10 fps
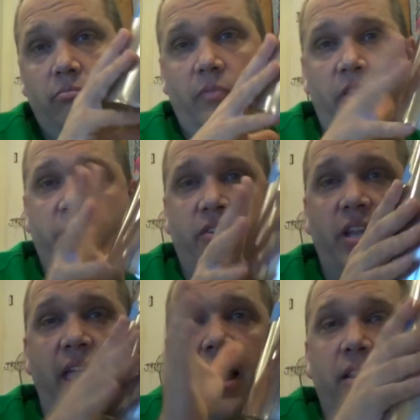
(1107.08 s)
This is a
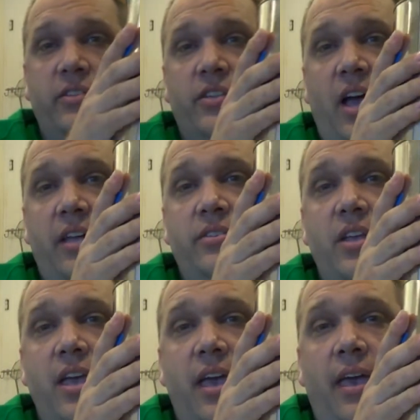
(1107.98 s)
gallon size,
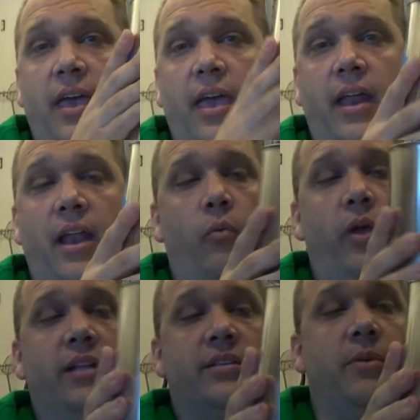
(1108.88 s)
and we
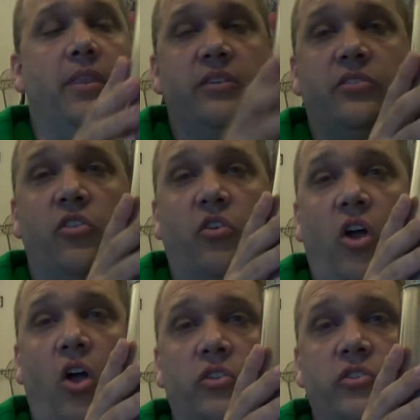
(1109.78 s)
got some of these, and they're
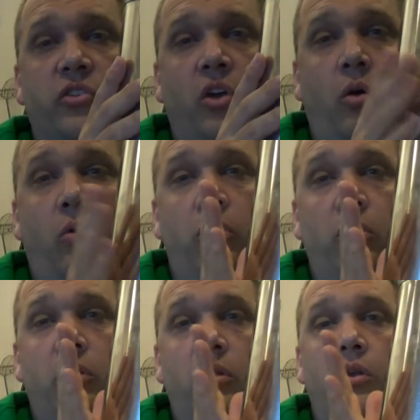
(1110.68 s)
also
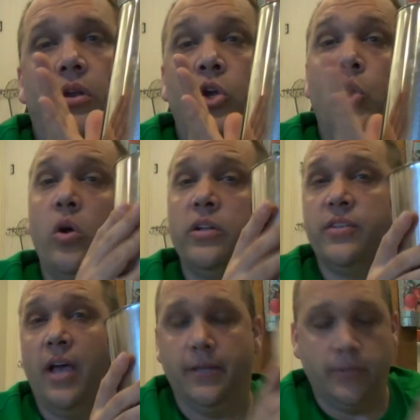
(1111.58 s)
quart
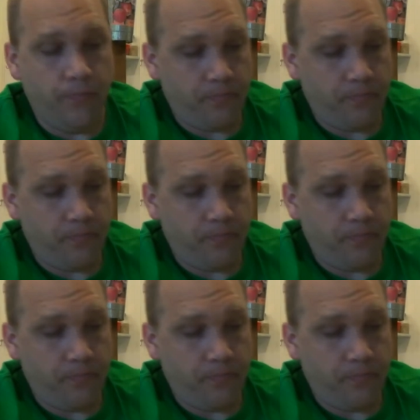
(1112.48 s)
size.